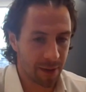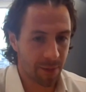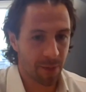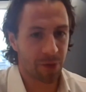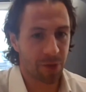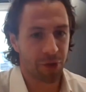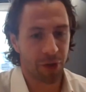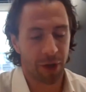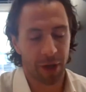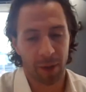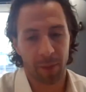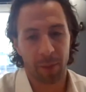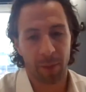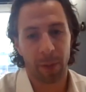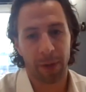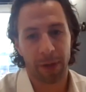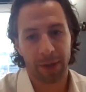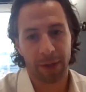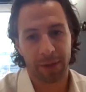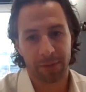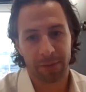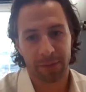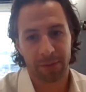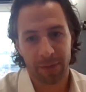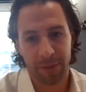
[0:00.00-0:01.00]
imagery
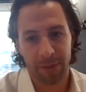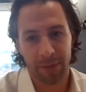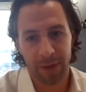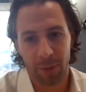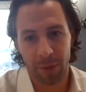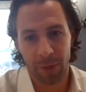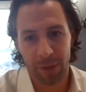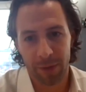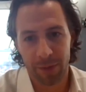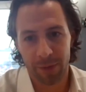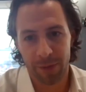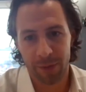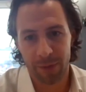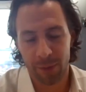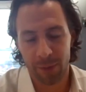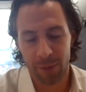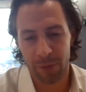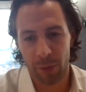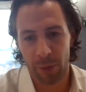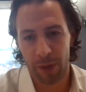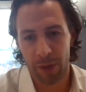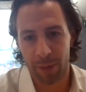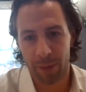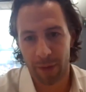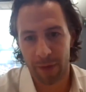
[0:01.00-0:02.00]
company that we were
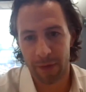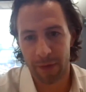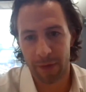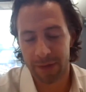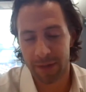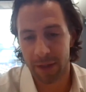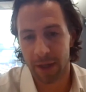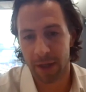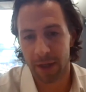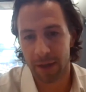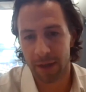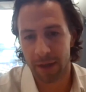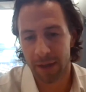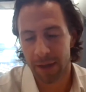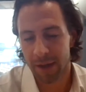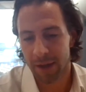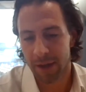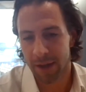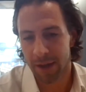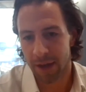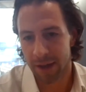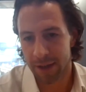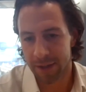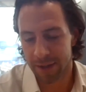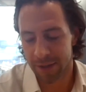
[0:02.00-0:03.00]
talking about at the start,
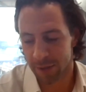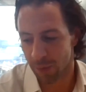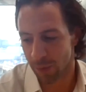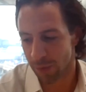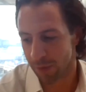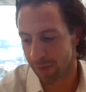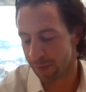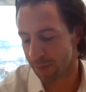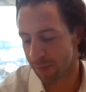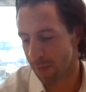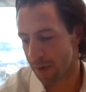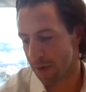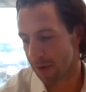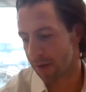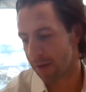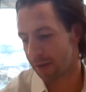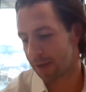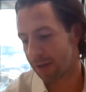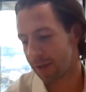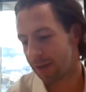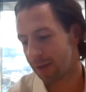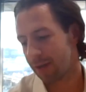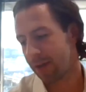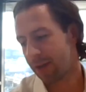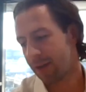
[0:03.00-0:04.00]
and this is one of
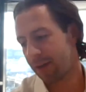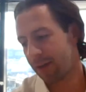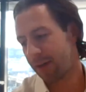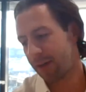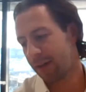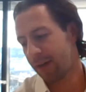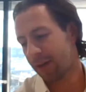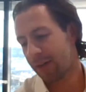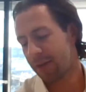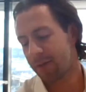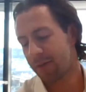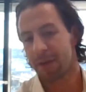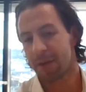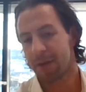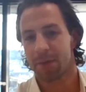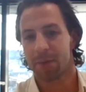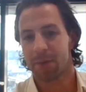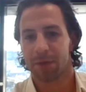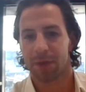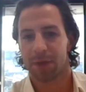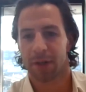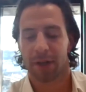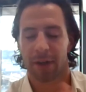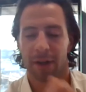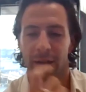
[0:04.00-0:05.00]
my
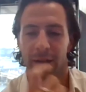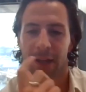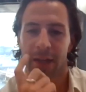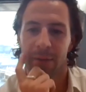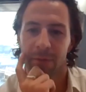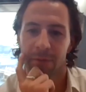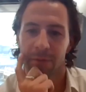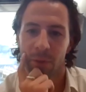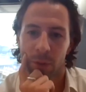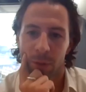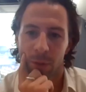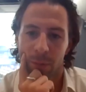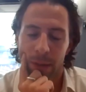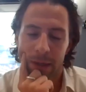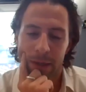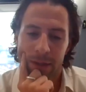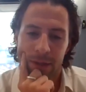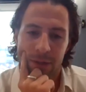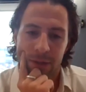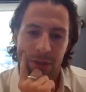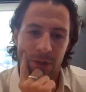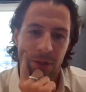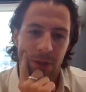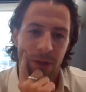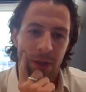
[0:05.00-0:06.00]
investments that I keep falling back
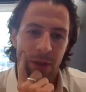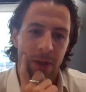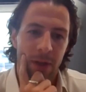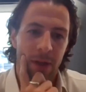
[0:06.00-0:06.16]
to.